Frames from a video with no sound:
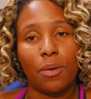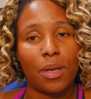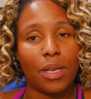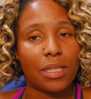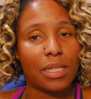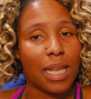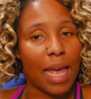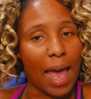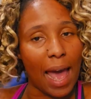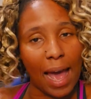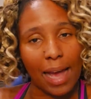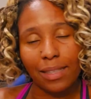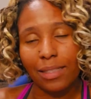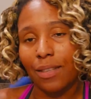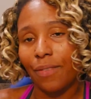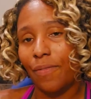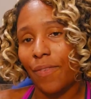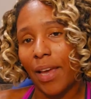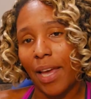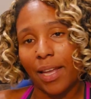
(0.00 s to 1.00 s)
gets
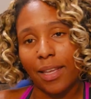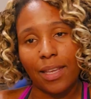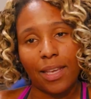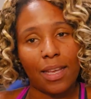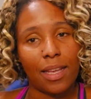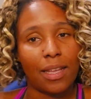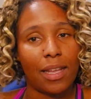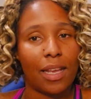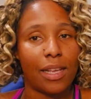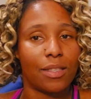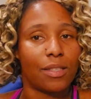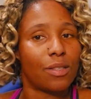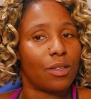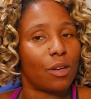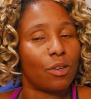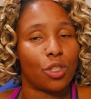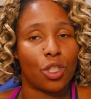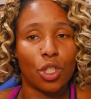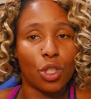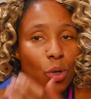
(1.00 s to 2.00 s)
activated and
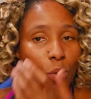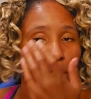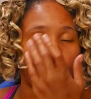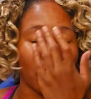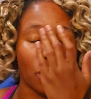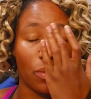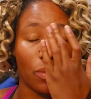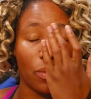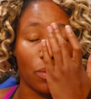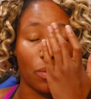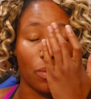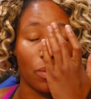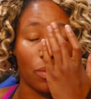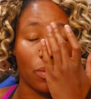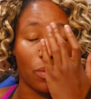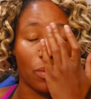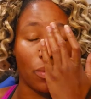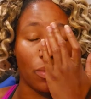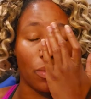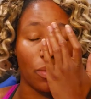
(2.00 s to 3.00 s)
starts showing the
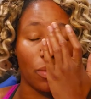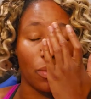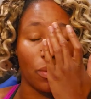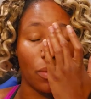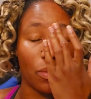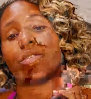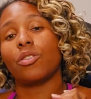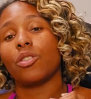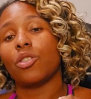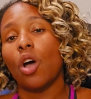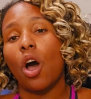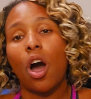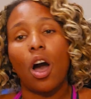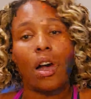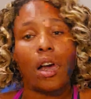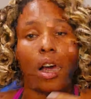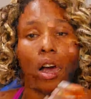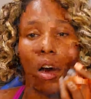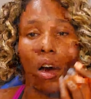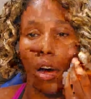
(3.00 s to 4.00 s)
receipts and starts
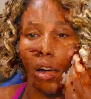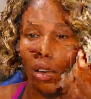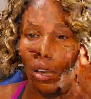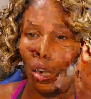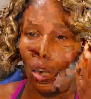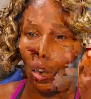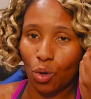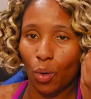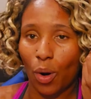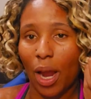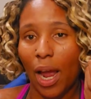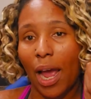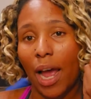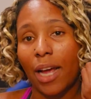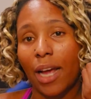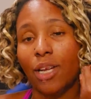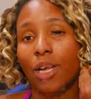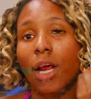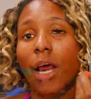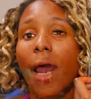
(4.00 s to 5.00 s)
talking all this
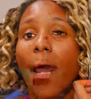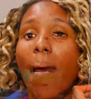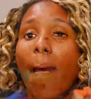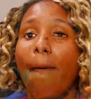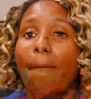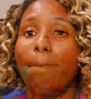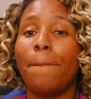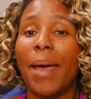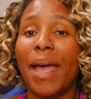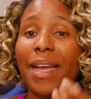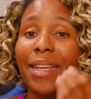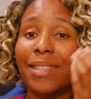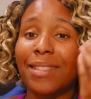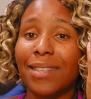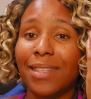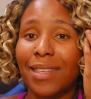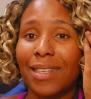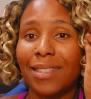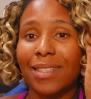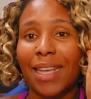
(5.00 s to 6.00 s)
trash.
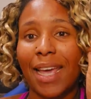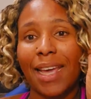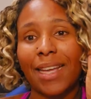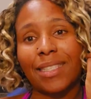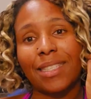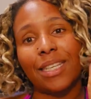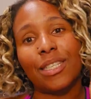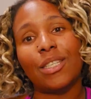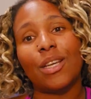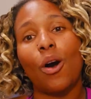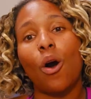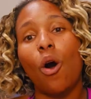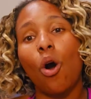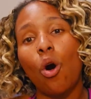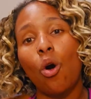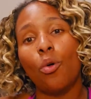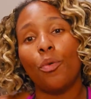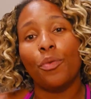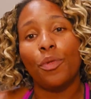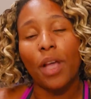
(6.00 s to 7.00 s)
Basically takes it to a
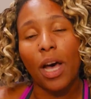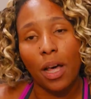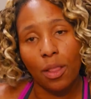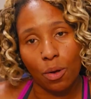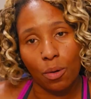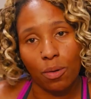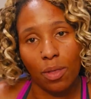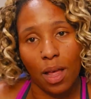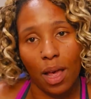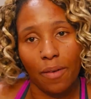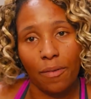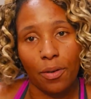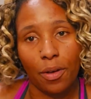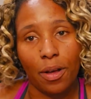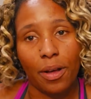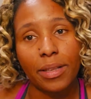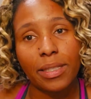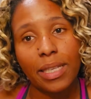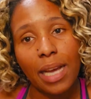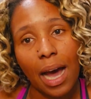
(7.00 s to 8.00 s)
whole nother level
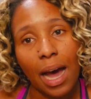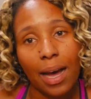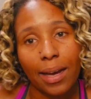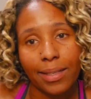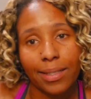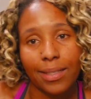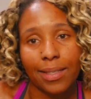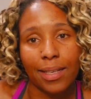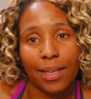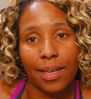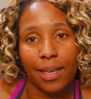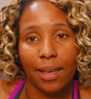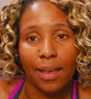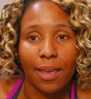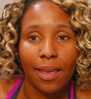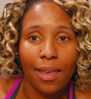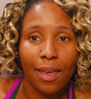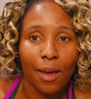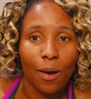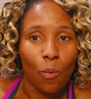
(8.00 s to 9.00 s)
of toxic,
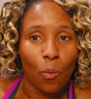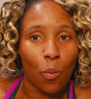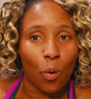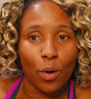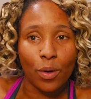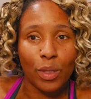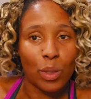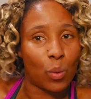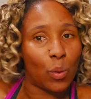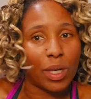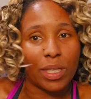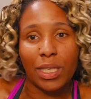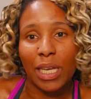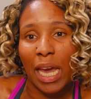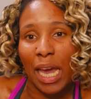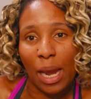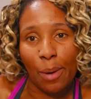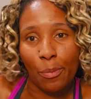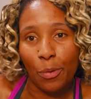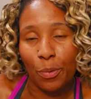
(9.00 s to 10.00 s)
worse than what
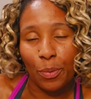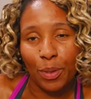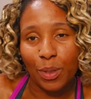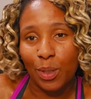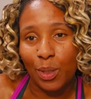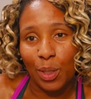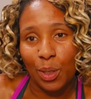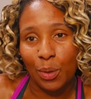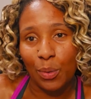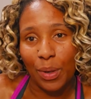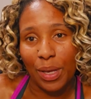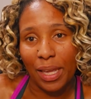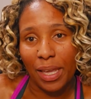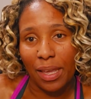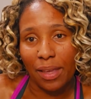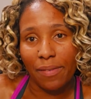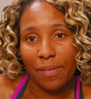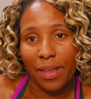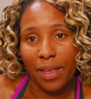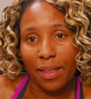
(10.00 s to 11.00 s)
Tamara was doing,
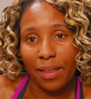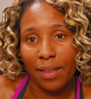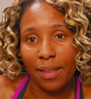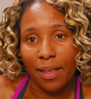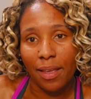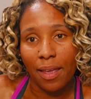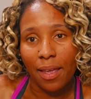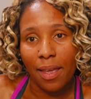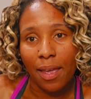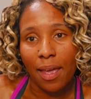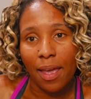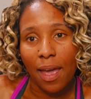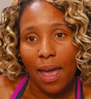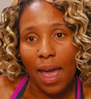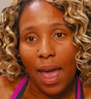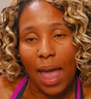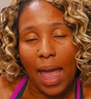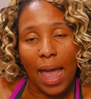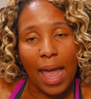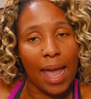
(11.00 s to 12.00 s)
even.
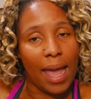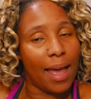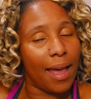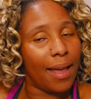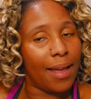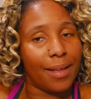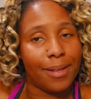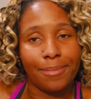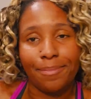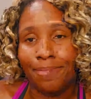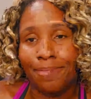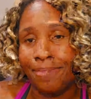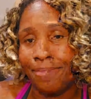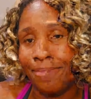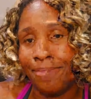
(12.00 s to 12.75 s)
And